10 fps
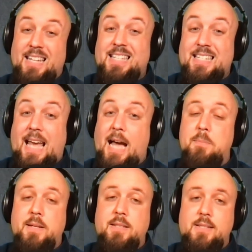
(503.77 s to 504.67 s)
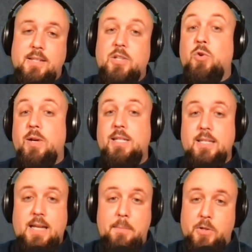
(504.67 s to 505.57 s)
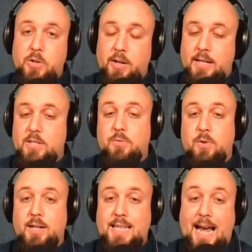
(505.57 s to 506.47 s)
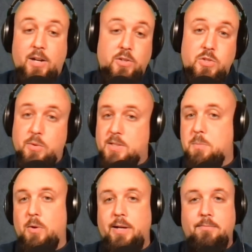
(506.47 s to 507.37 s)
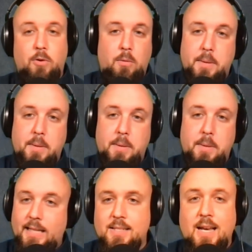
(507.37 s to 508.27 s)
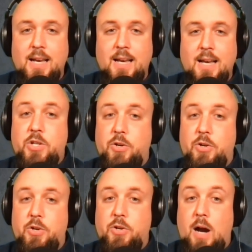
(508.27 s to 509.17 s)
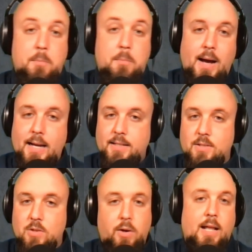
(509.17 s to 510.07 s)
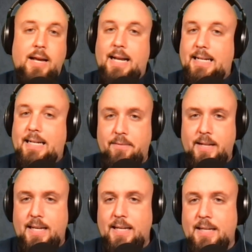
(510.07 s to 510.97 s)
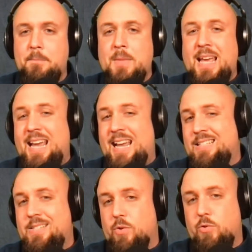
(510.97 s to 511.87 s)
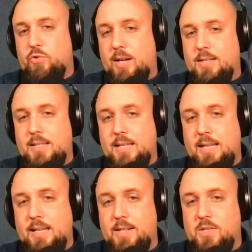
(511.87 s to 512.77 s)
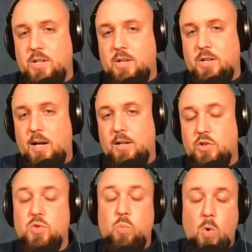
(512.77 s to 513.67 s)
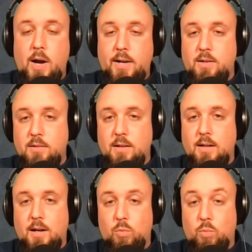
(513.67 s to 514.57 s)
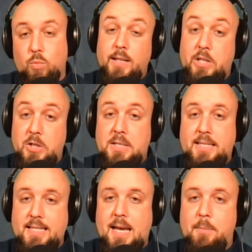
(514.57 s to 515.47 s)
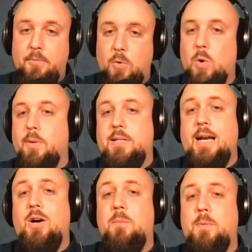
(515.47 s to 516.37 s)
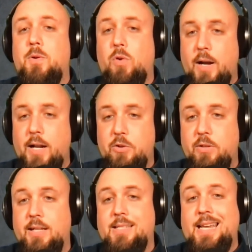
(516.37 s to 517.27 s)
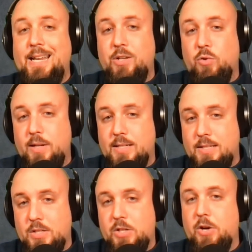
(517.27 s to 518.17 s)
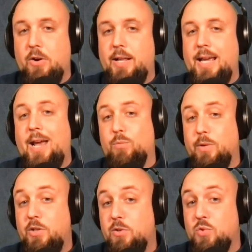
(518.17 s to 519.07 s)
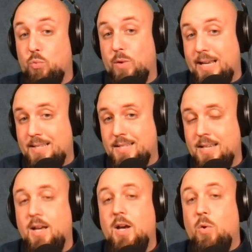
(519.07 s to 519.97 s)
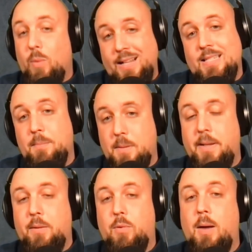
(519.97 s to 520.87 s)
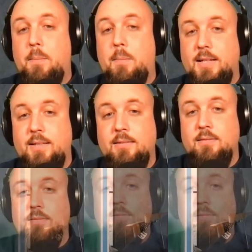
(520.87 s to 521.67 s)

As this happens, this increases opportunities for attackers to exploit vulnerabilities, to compromise online activity. And zero trust is just one really good step forward to help credit unions increase the security and reduce risk when it's implemented properly.